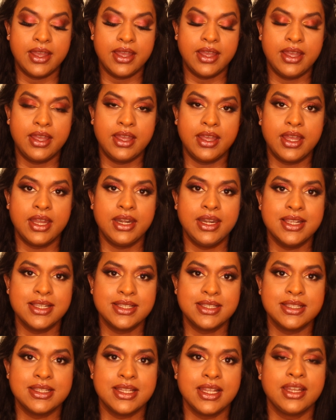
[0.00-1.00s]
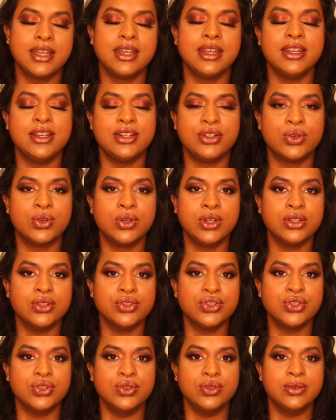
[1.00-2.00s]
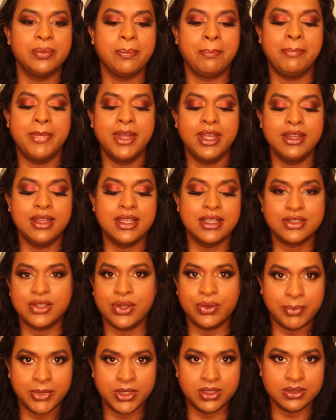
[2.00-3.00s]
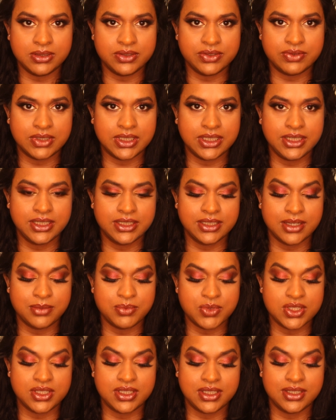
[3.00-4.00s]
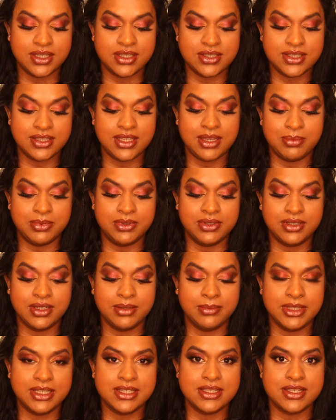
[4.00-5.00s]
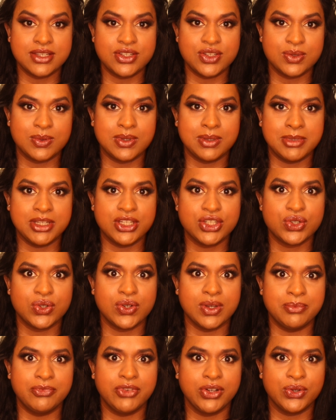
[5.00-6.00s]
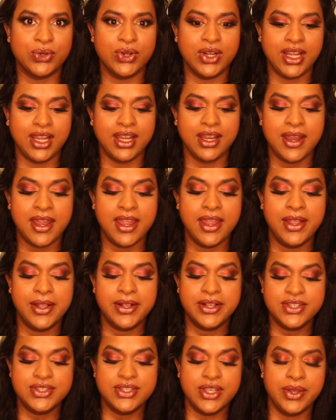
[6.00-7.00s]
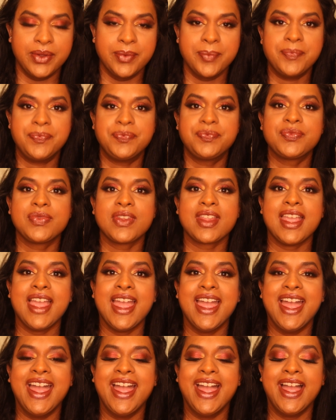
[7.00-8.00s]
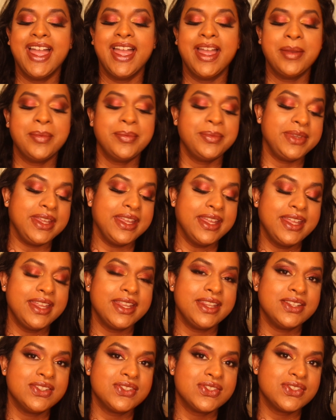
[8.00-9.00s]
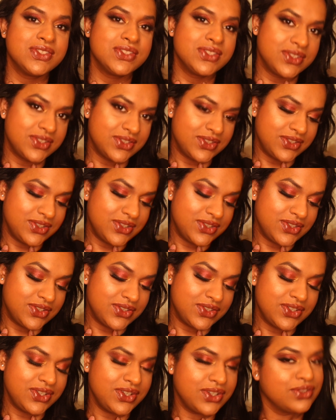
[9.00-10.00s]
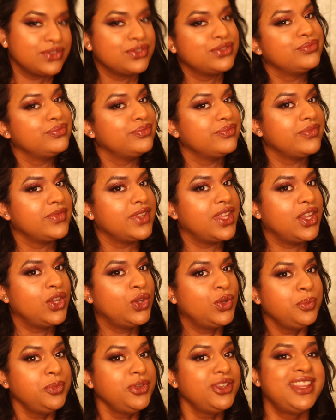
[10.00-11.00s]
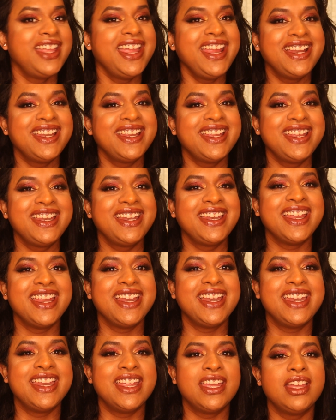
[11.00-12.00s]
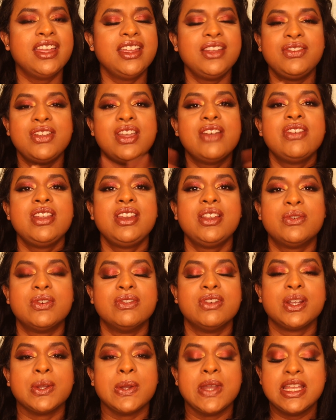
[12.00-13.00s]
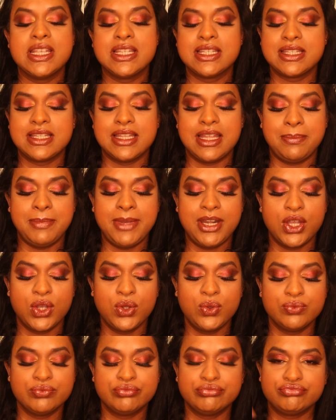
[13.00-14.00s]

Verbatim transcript: uh, unless it's like an editorial shoot but that's on models right I'm just I just keep looking because I just want to make sure I'm recording so um yeah this is this is it I hope you liked it and uh, if you have any requests let me know